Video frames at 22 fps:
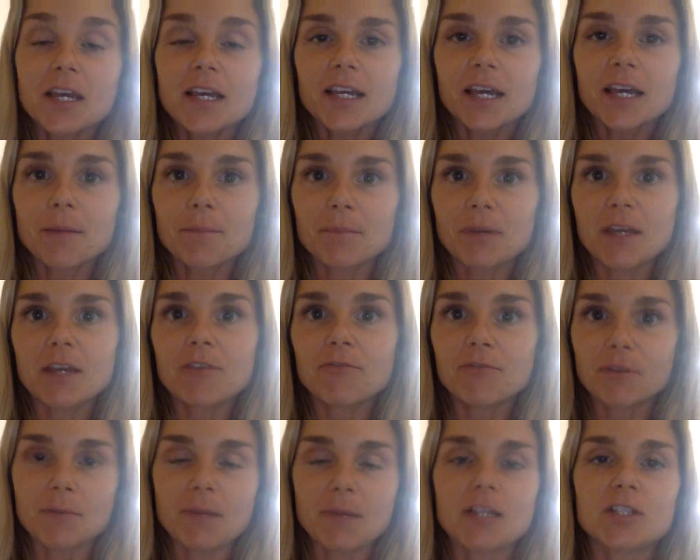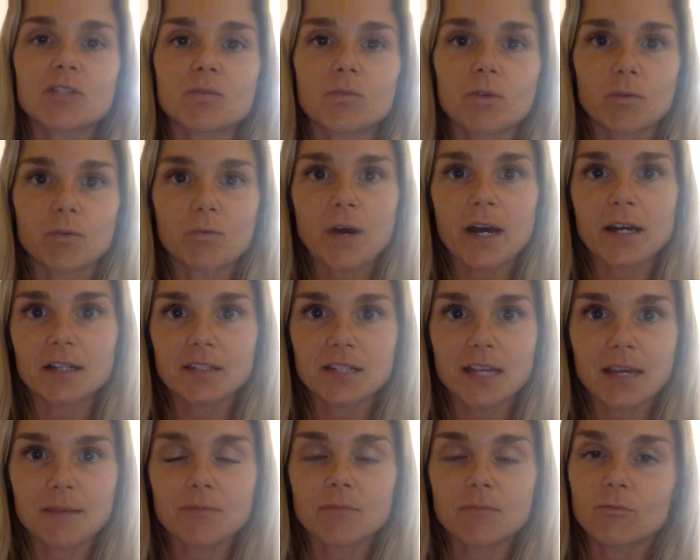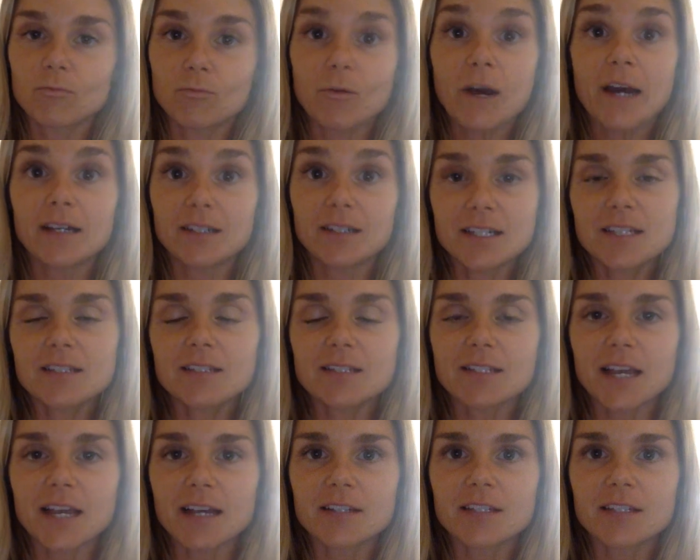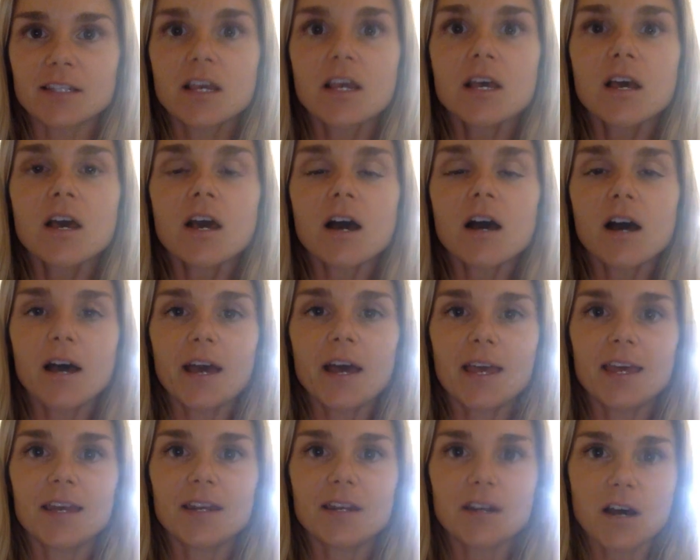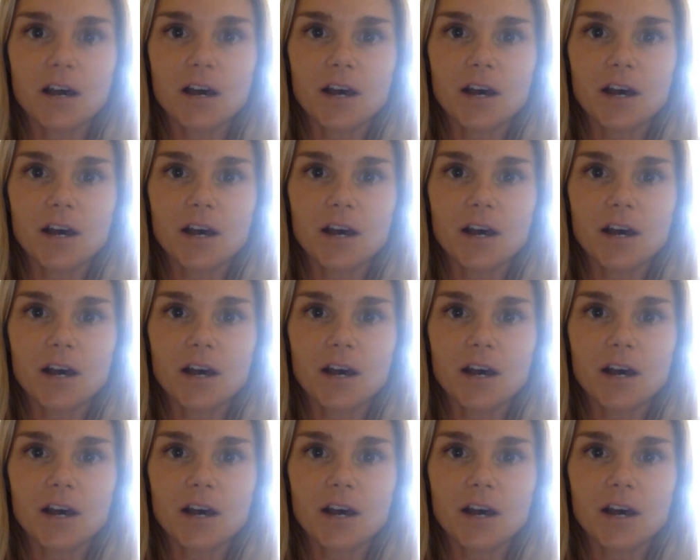compete for mates with wild insects, and